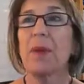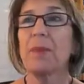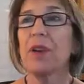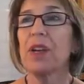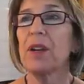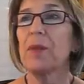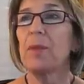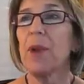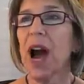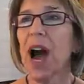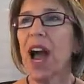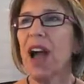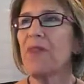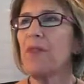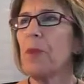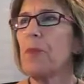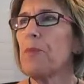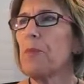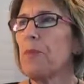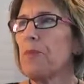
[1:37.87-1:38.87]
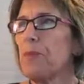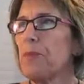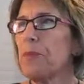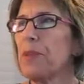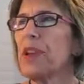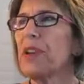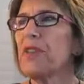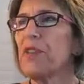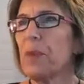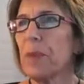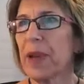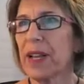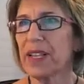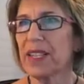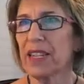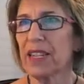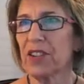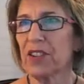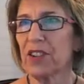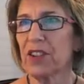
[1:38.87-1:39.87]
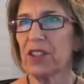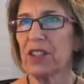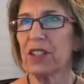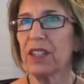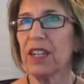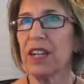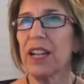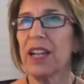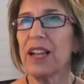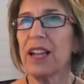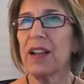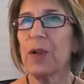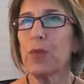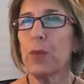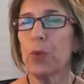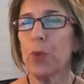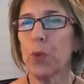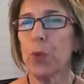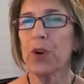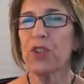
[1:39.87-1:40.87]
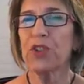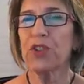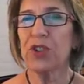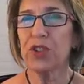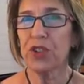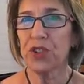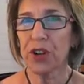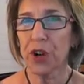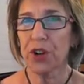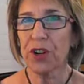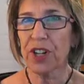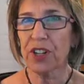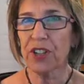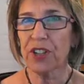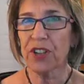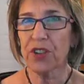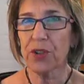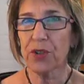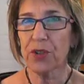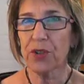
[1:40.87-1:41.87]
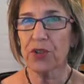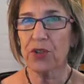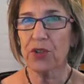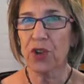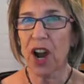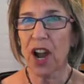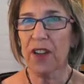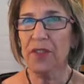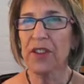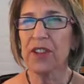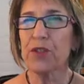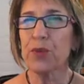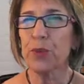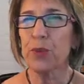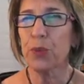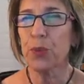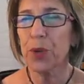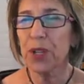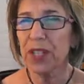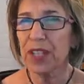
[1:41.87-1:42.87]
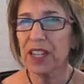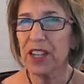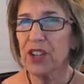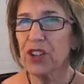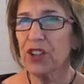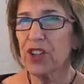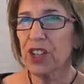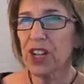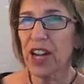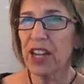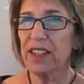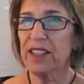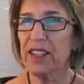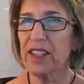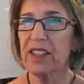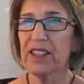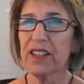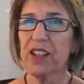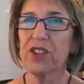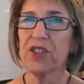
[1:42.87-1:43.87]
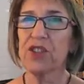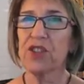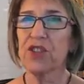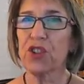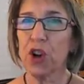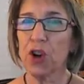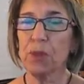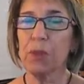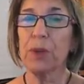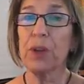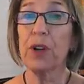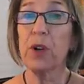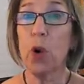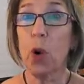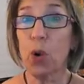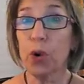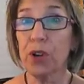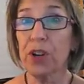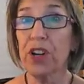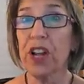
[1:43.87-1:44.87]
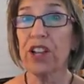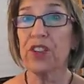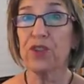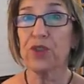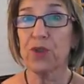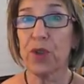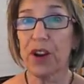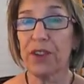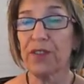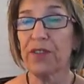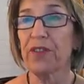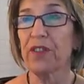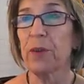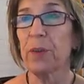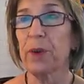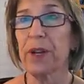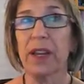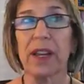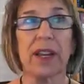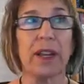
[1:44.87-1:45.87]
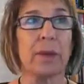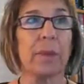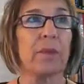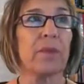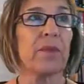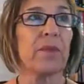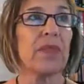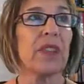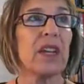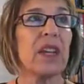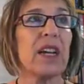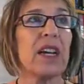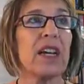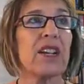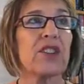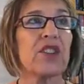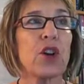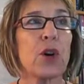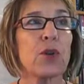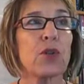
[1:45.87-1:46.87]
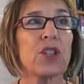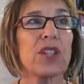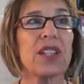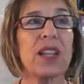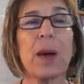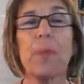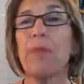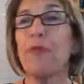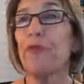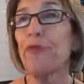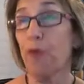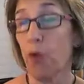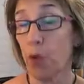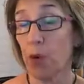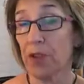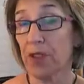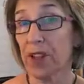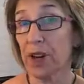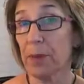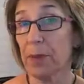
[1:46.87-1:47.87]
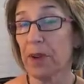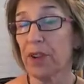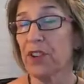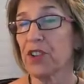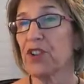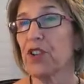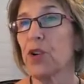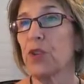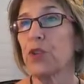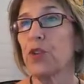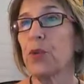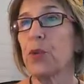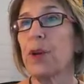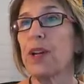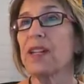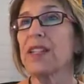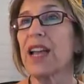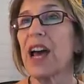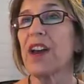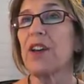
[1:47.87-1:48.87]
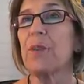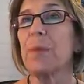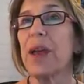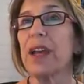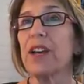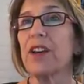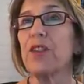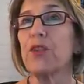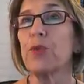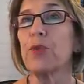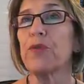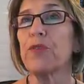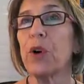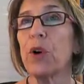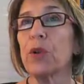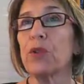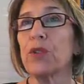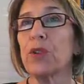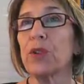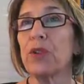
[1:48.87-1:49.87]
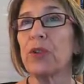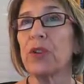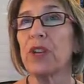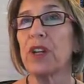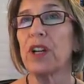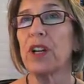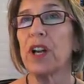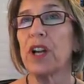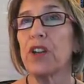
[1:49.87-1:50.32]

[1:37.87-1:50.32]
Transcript: I have a bit of a mess here. Once you're starting to use Drive, it's really a good idea to start being organized right from the beginning. So step 4 that I'm going to show you is how to make a new folder.